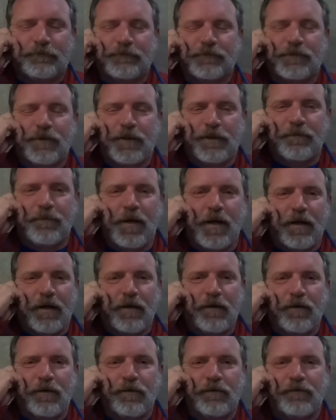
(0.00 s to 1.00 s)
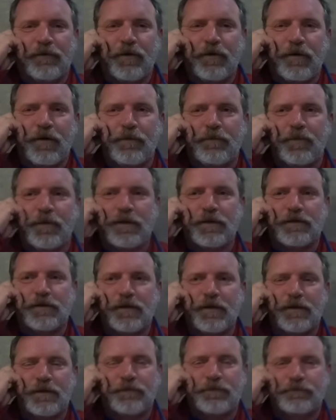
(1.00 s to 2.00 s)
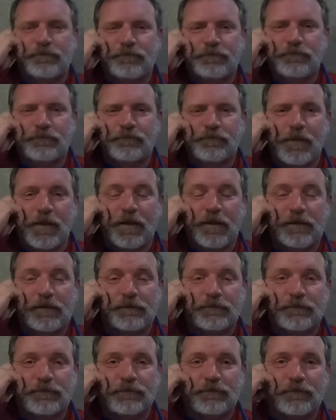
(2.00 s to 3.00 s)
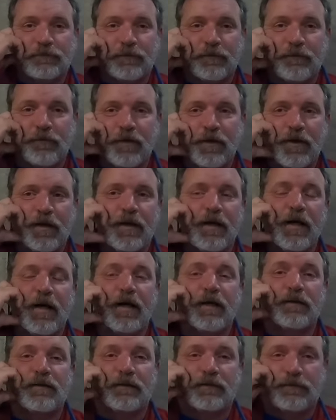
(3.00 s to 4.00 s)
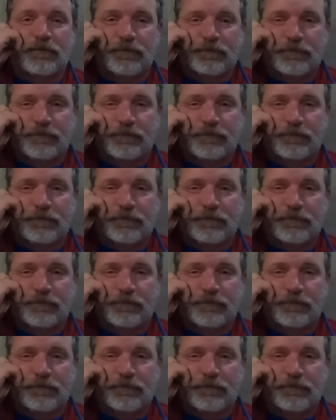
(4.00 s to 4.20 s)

so he's about 130 plus inch buck. Very nice.